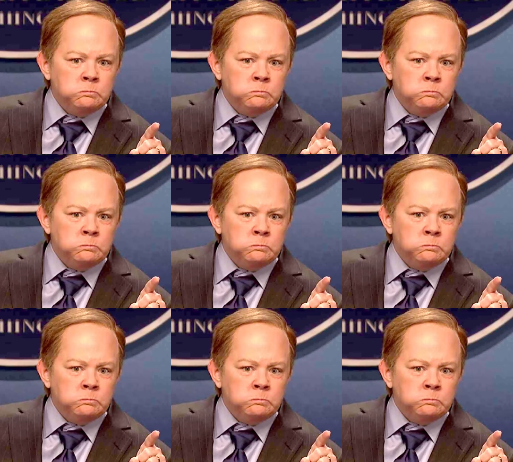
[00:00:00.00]

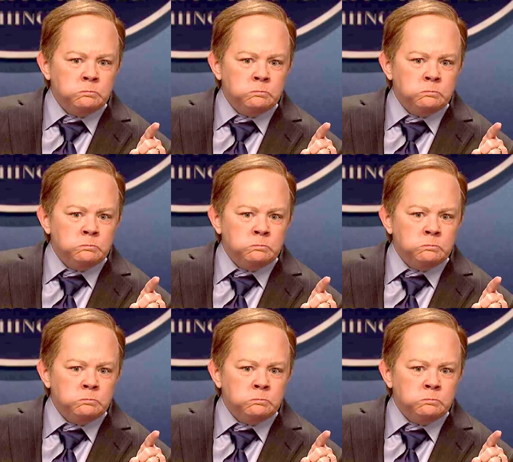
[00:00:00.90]

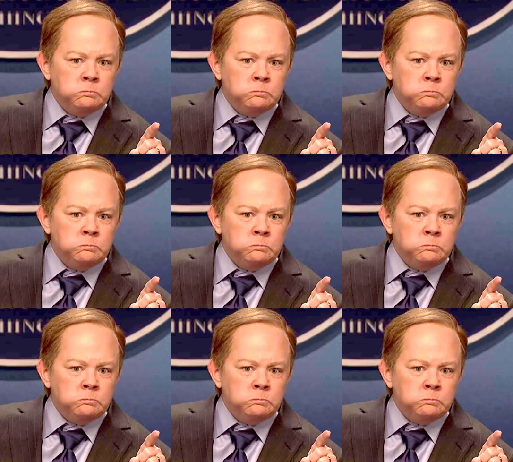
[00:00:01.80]

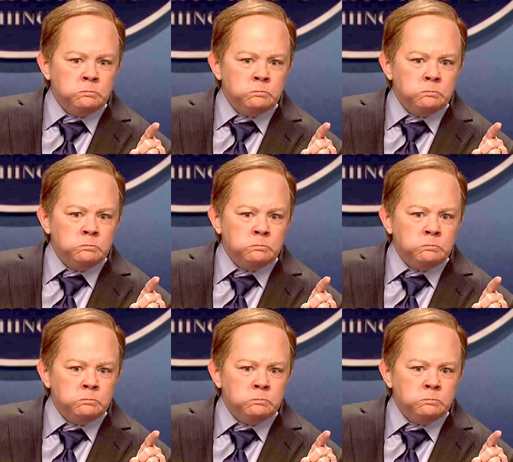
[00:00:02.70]

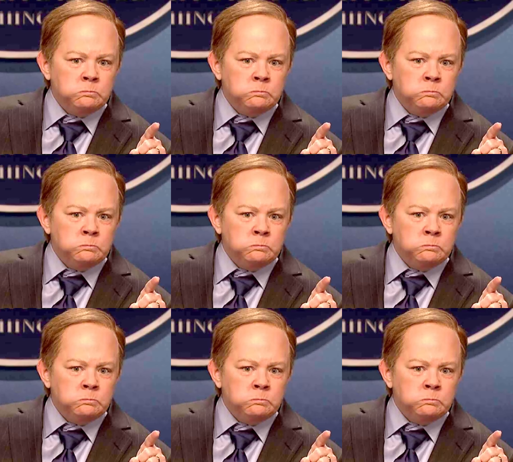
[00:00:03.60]

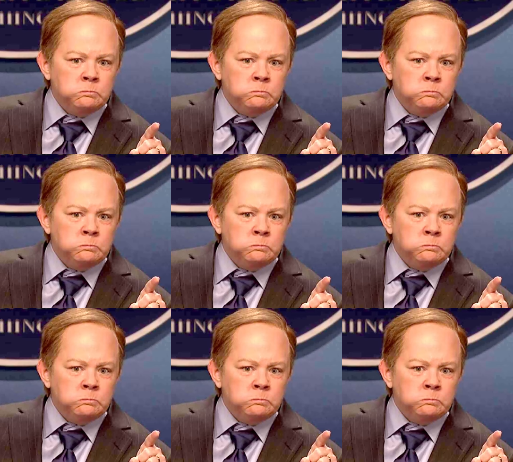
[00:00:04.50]

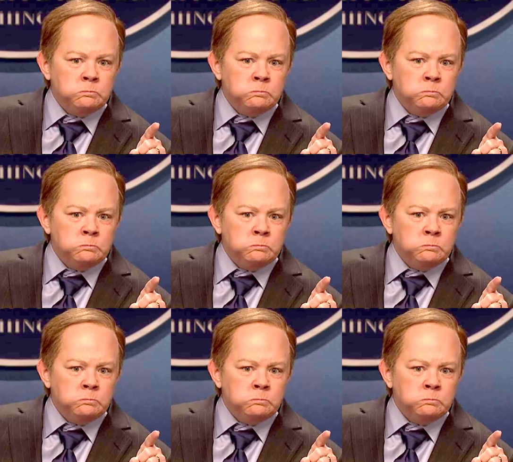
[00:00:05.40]

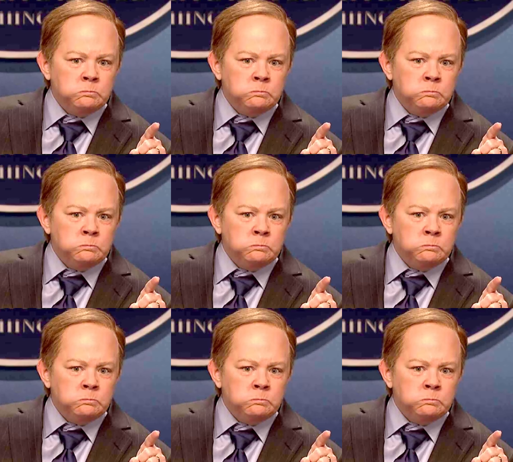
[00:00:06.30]

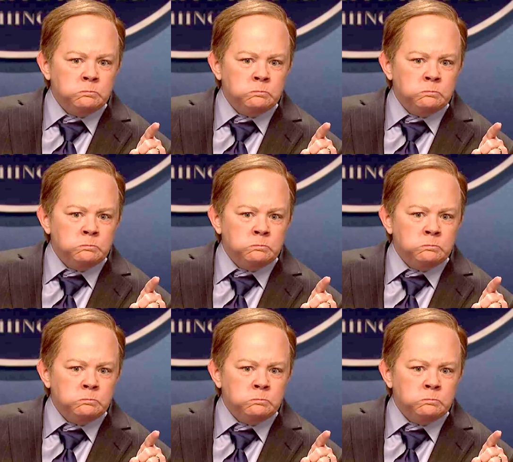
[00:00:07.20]
[no speech]